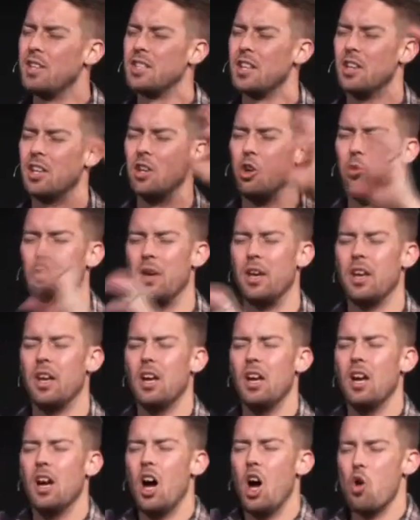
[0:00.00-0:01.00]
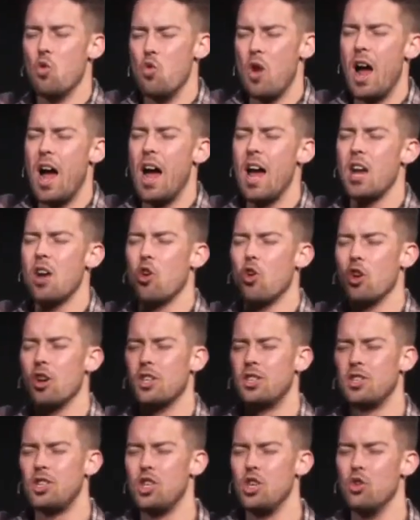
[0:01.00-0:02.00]
that's a little bit awry or
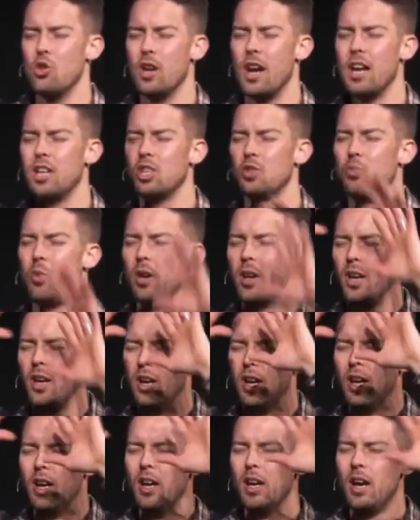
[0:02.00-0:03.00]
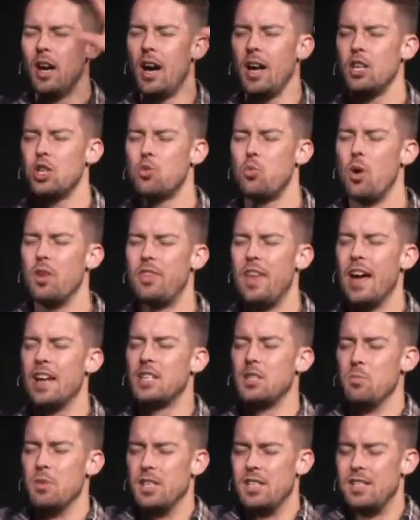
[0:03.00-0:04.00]
askew. And I just want, I just want that
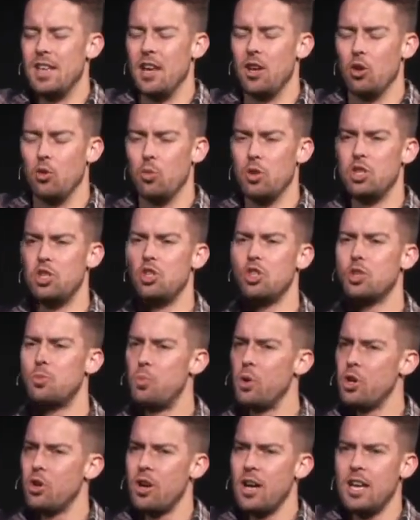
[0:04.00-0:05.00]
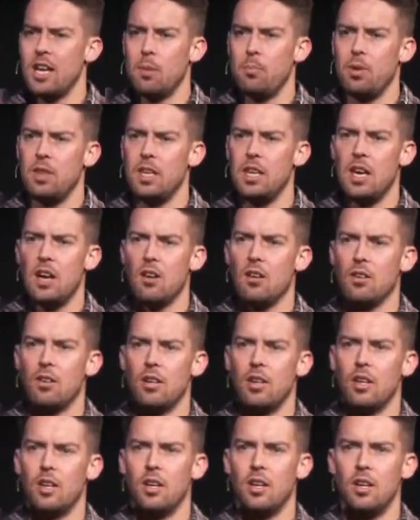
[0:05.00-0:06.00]
to be settled. Would you just put your hand up in the air?
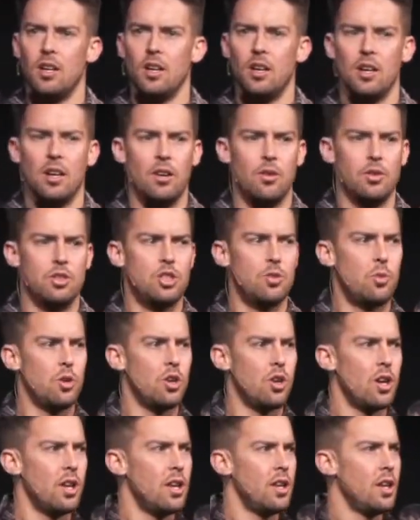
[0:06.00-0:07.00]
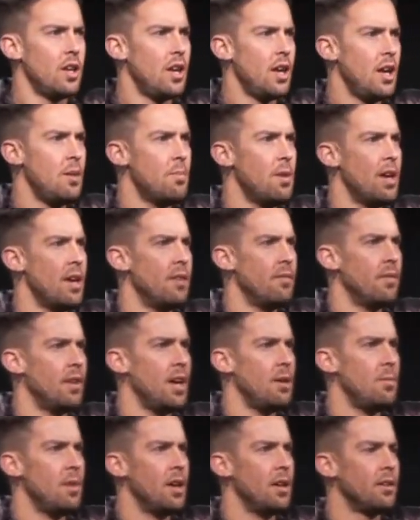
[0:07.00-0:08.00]
Would you put your Amen.
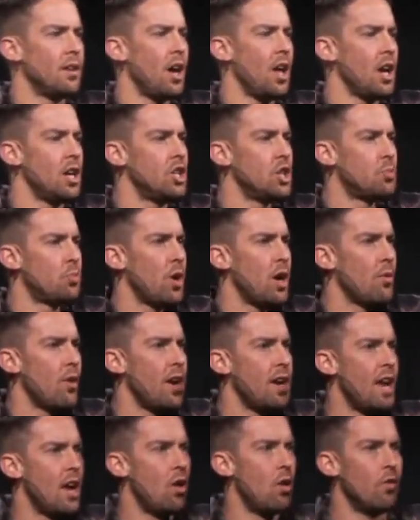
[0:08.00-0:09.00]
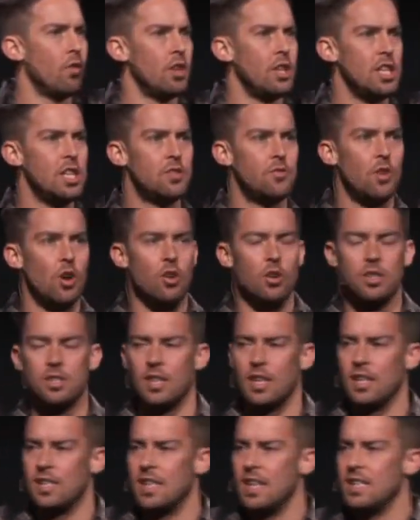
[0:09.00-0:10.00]
Amen. God, I just pray right now over these folks
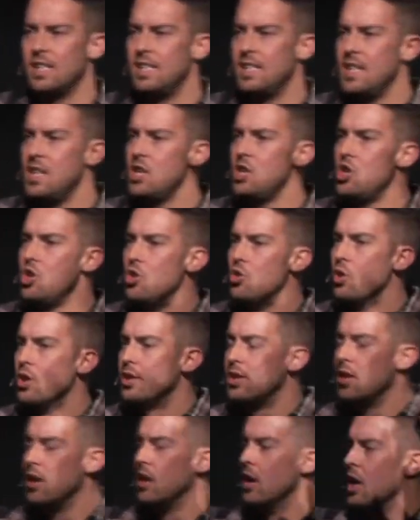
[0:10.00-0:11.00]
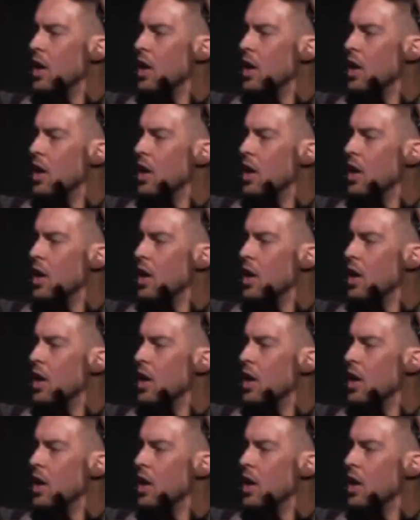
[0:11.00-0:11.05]
that as they see you as the,